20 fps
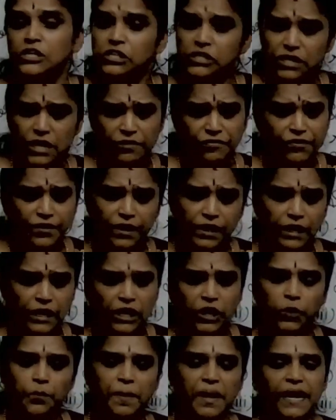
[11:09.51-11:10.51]
Definitely
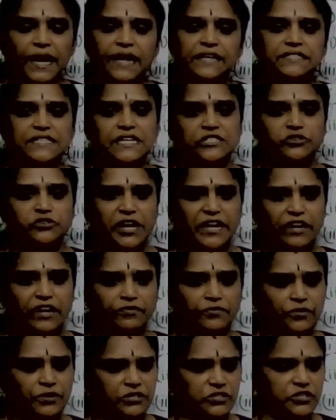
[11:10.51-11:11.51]
you may get such kind
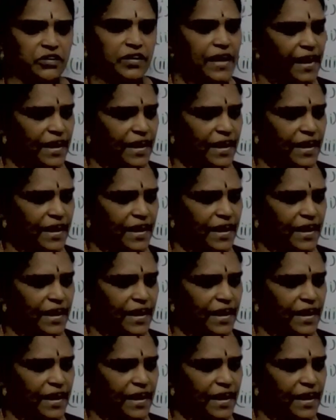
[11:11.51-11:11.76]
of question.